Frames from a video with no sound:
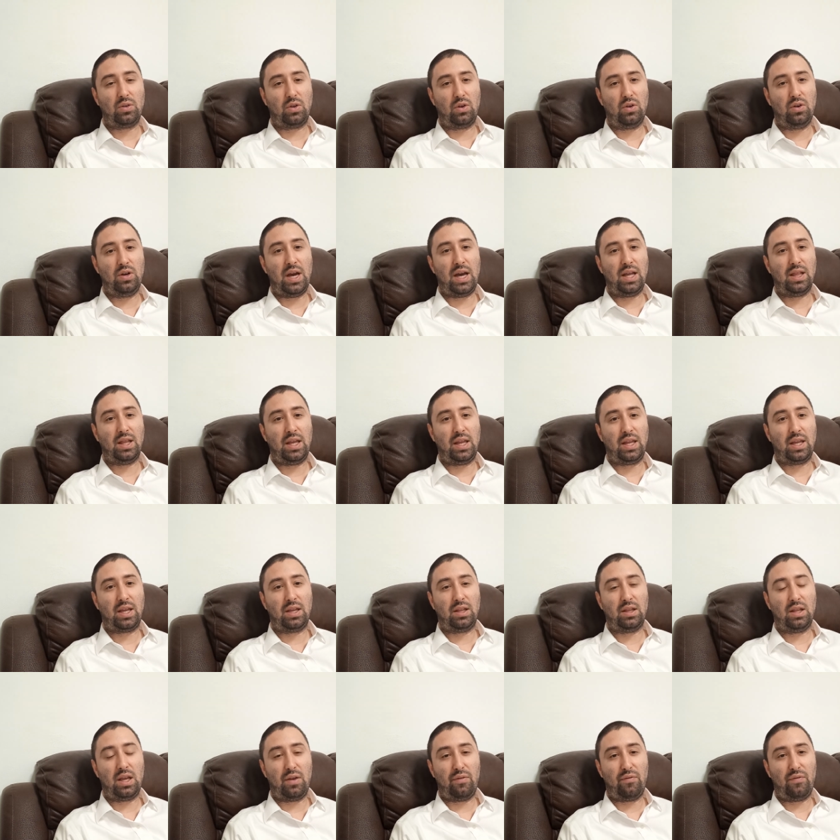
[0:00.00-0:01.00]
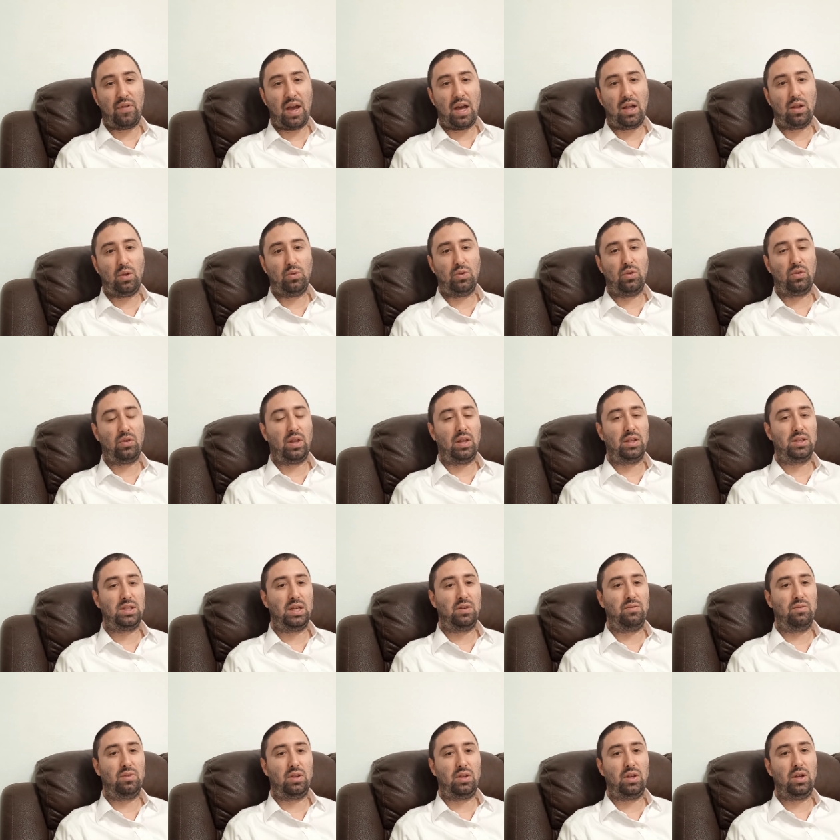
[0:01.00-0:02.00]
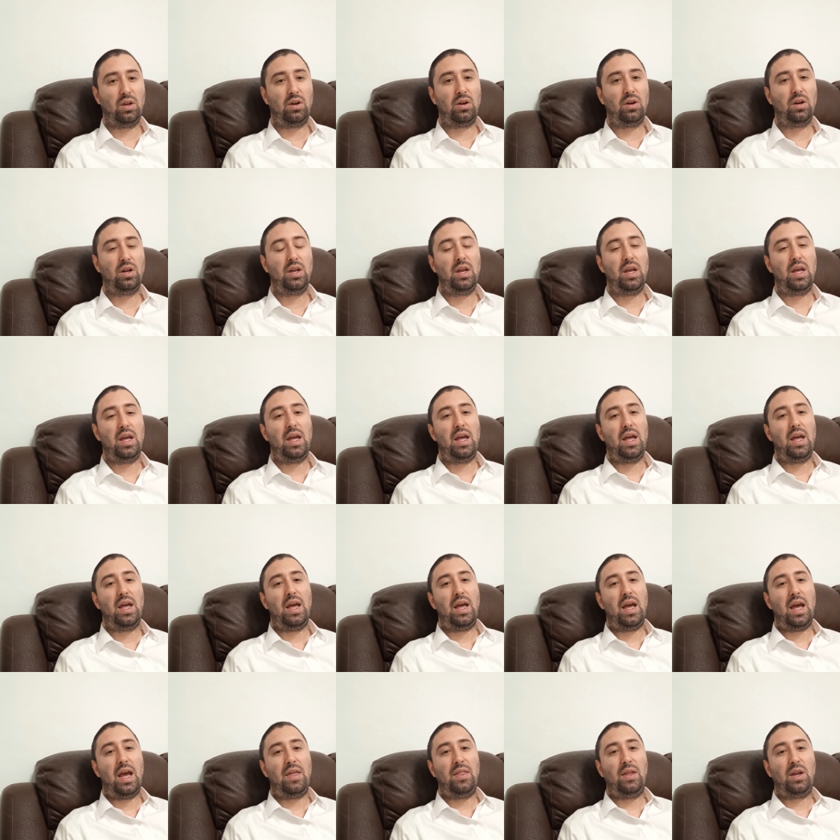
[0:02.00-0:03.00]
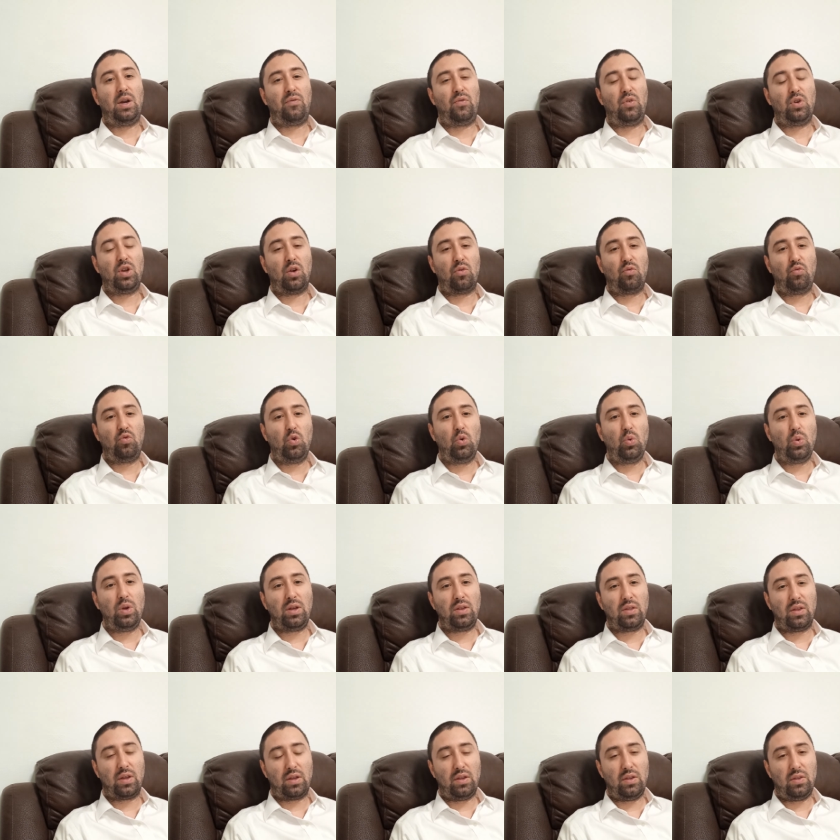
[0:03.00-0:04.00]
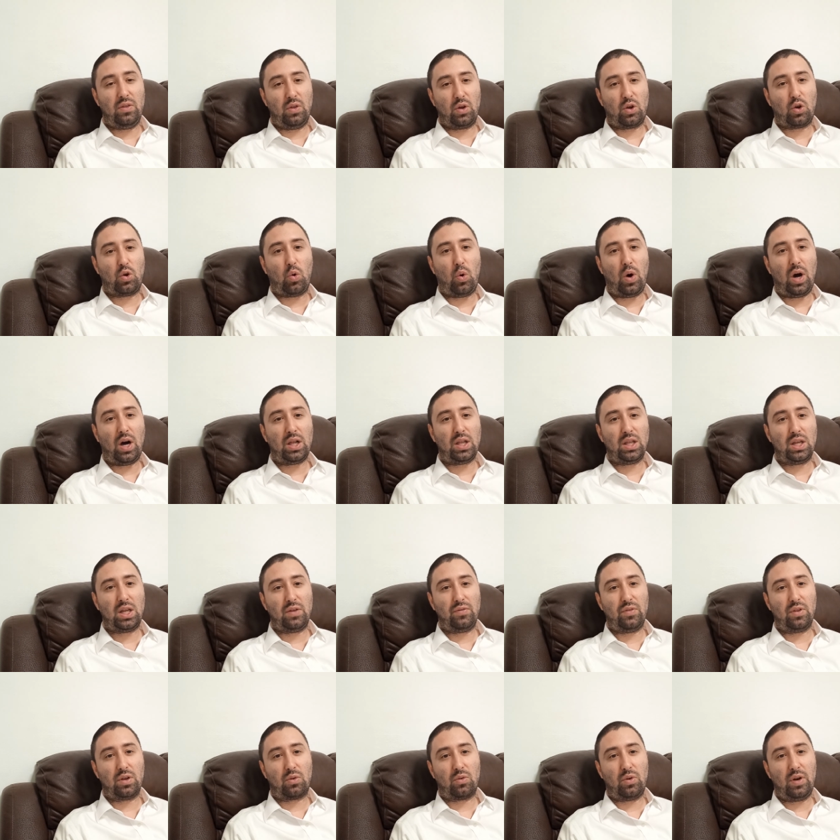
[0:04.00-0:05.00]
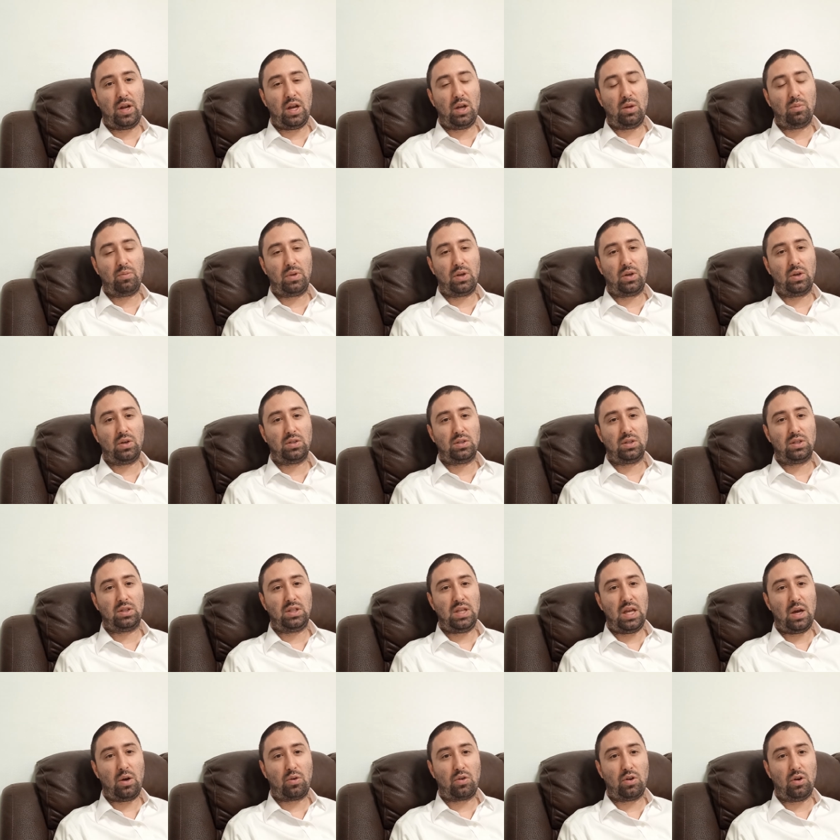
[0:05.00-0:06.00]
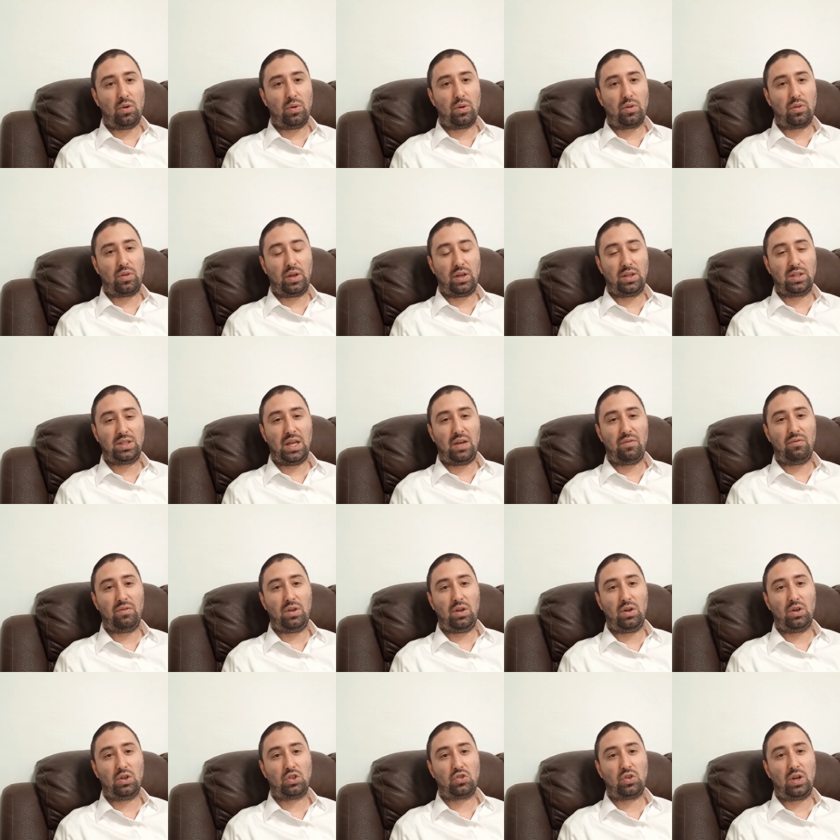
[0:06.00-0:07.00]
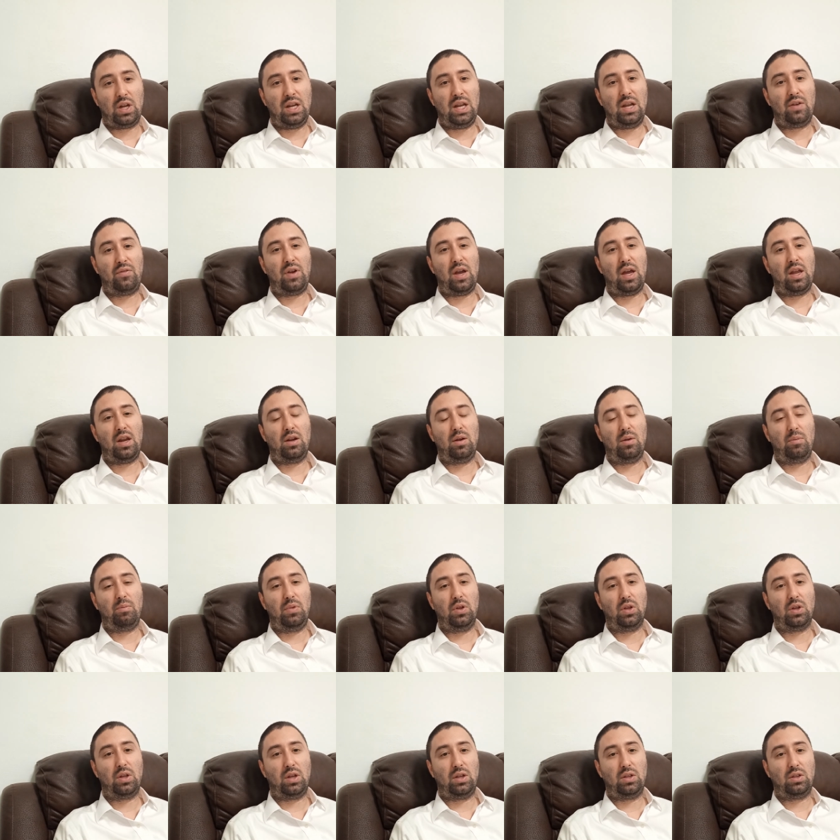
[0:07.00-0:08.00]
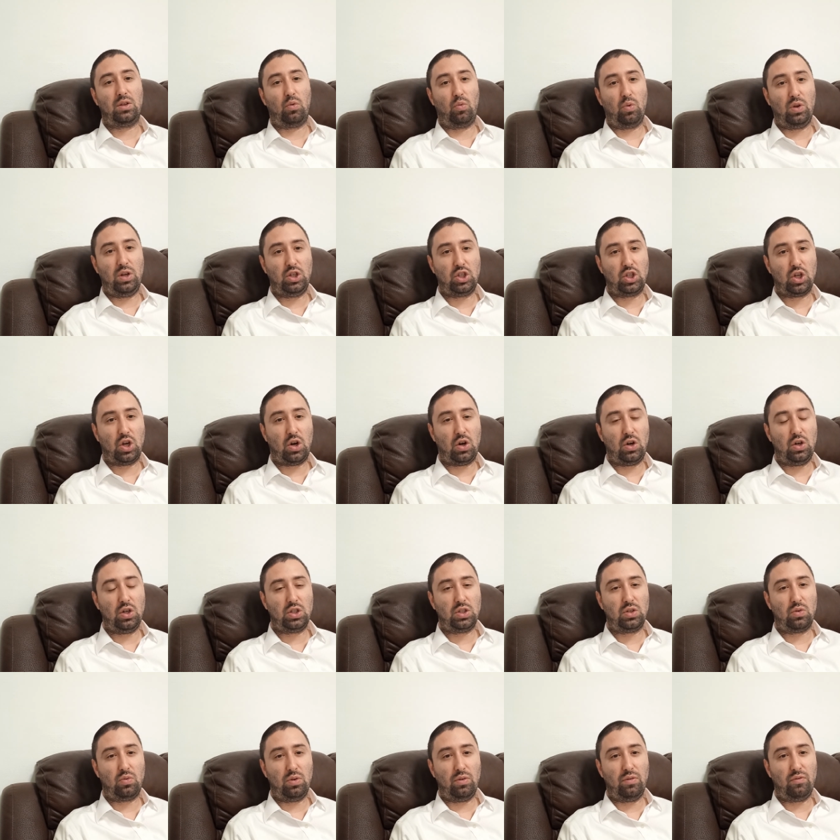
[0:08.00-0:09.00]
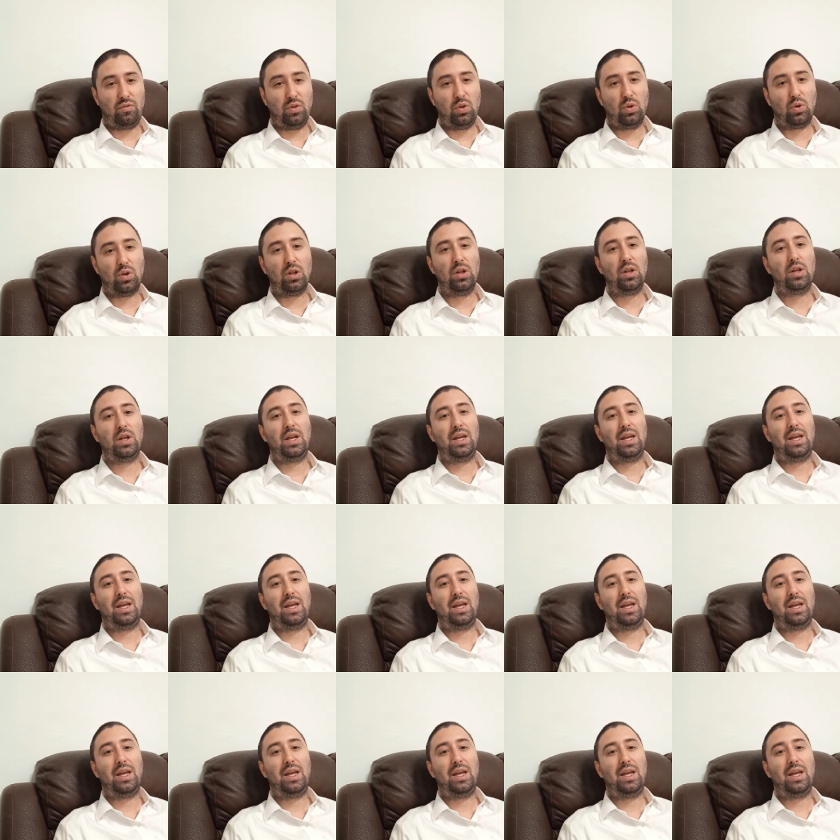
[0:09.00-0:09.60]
You're not letting it lay fallow during that 7th year. And therefore, you're ruining the quality of the ground, because it's now growing things 7 years straight. It never had an ability to recharge, to refuel.